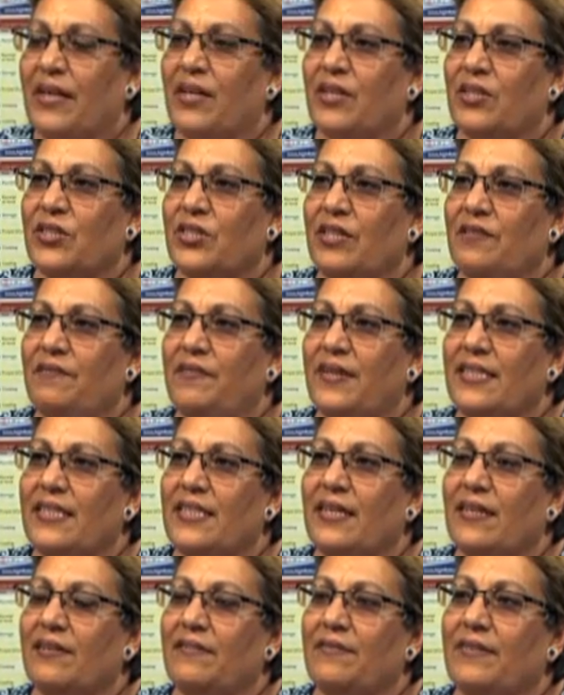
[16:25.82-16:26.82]
So if I
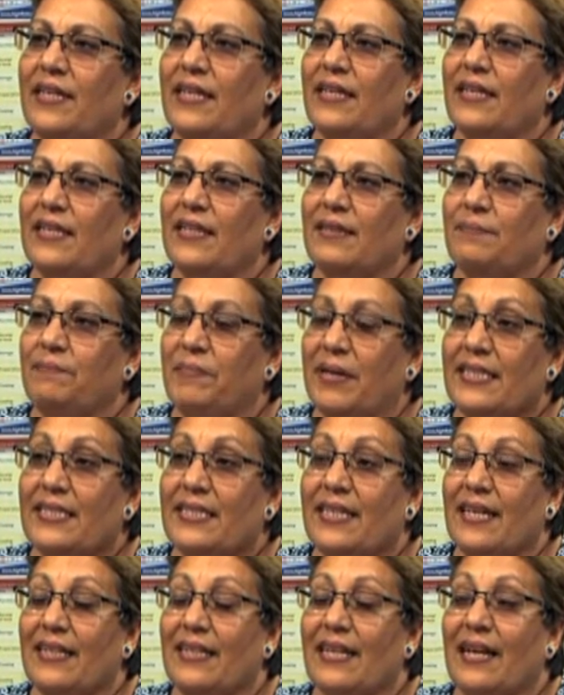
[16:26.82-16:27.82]
start off that by
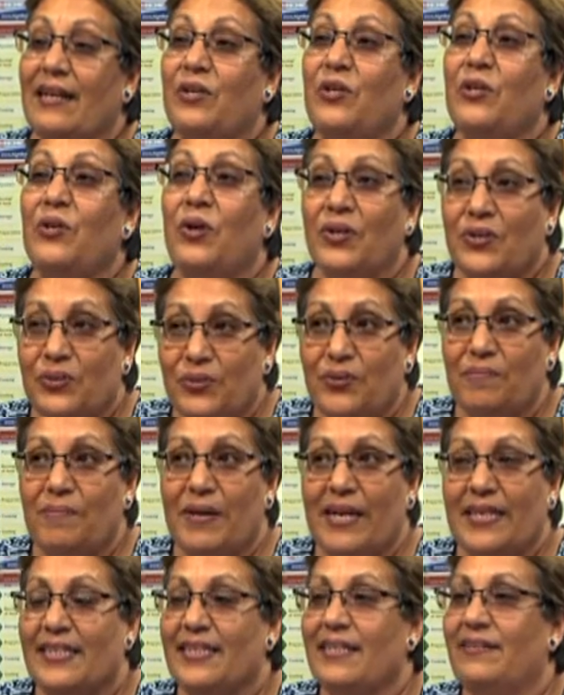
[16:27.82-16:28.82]
saying that not all
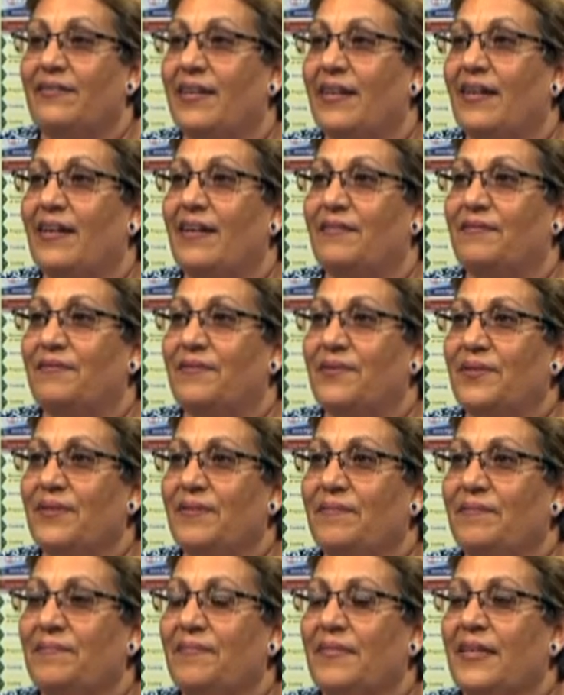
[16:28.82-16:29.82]
bacteria are harmful,
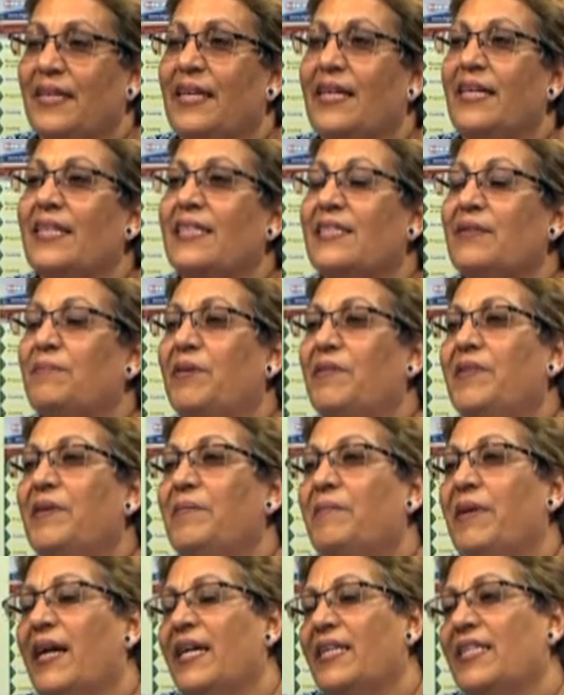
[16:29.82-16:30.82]
some of
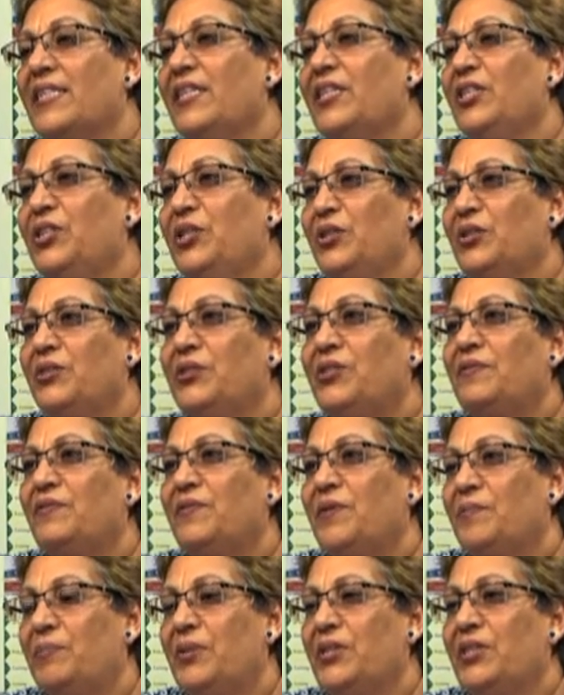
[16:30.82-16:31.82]
them are actually used
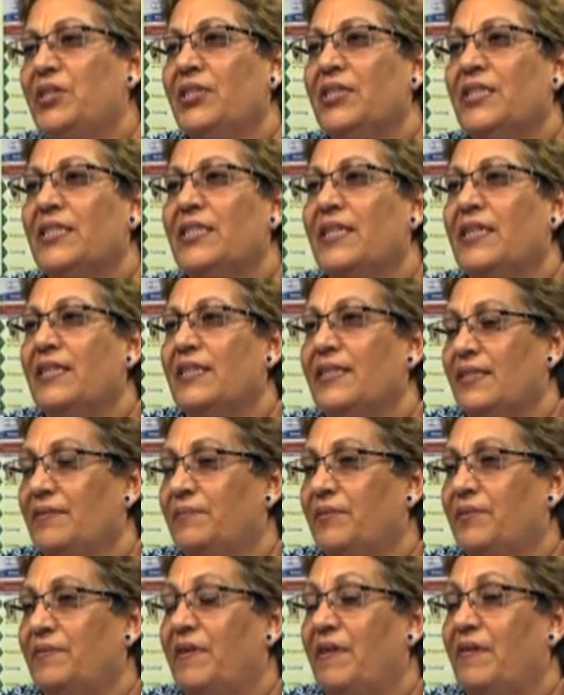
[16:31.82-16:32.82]
for producing some
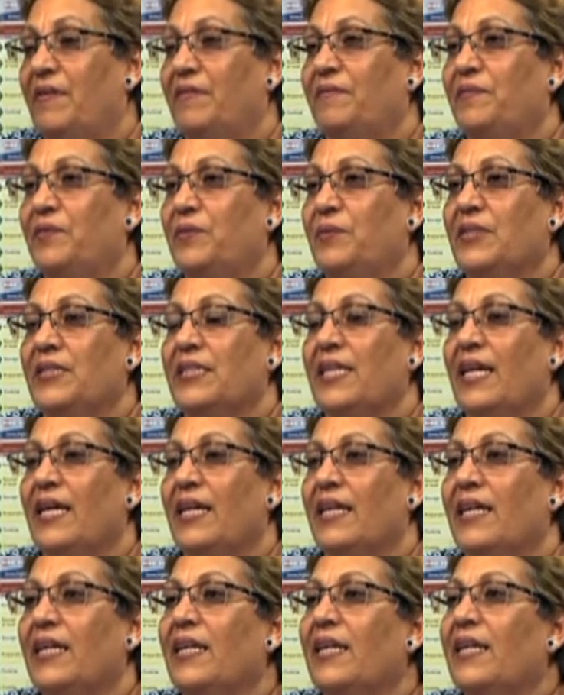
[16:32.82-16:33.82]
of our foods
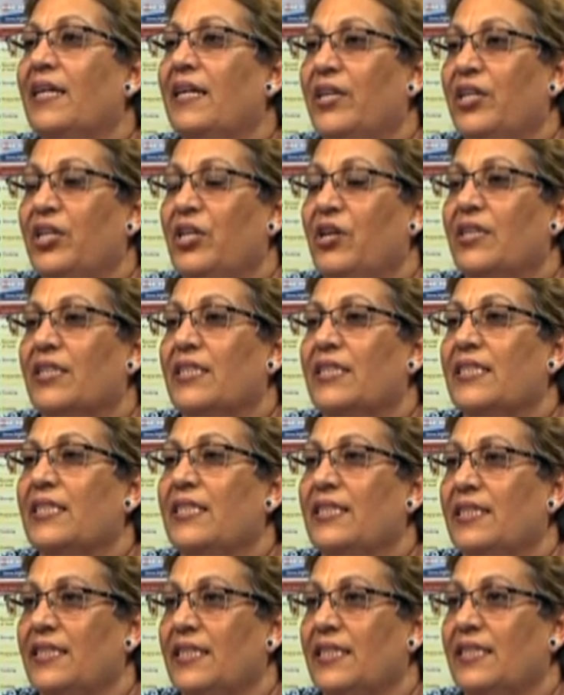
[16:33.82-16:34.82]
like yogurts
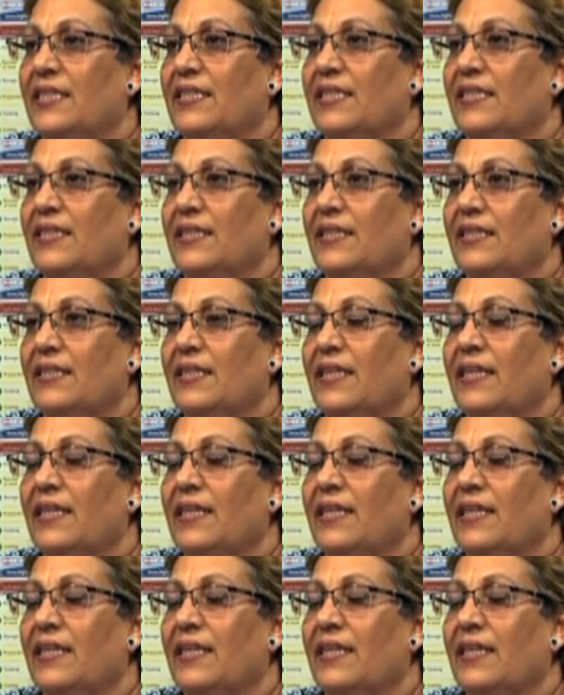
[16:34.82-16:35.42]
and cheeses,